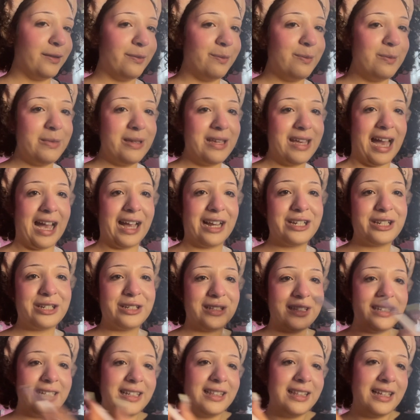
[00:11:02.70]
me
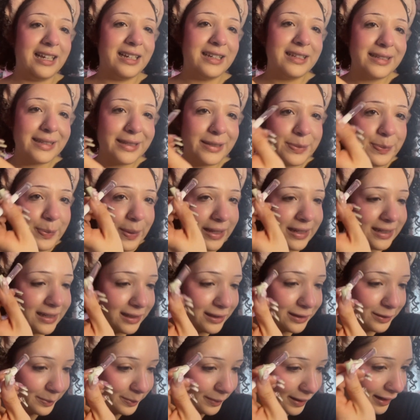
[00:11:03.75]
actually like spending
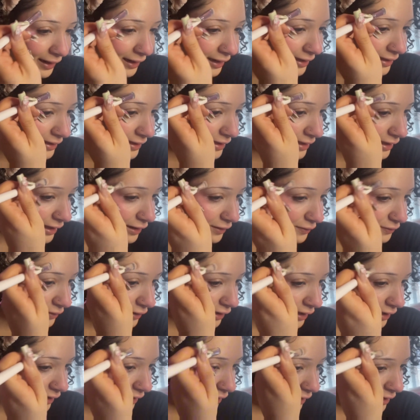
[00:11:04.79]
the money instead of
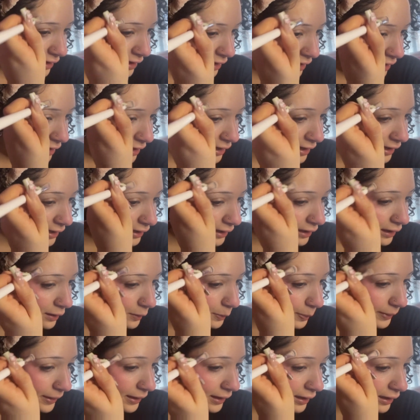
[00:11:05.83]
like
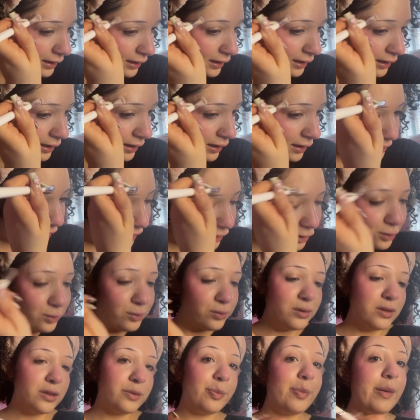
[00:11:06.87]
keeping it I don't
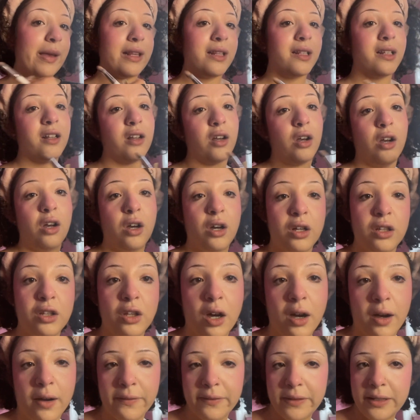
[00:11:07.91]
spend it all
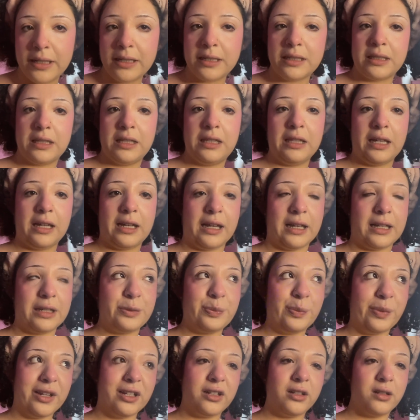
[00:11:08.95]
obviously like I
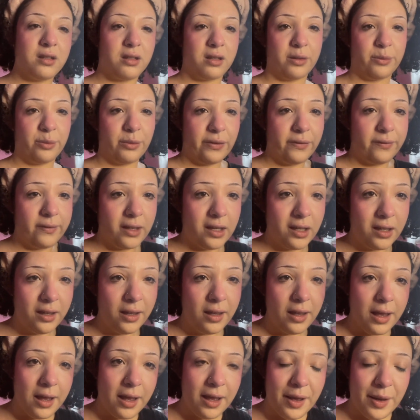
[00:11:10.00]
spend some of it
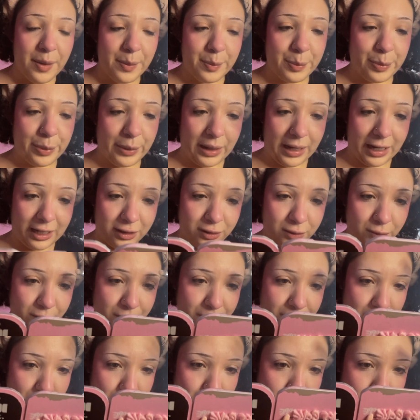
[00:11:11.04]
but I do
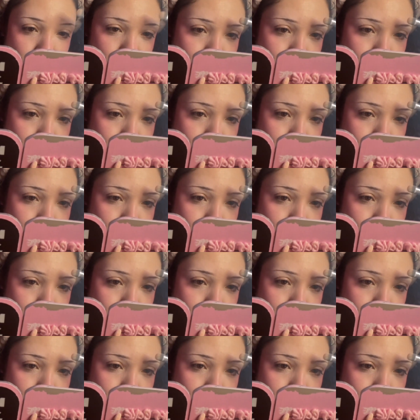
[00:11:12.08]
feel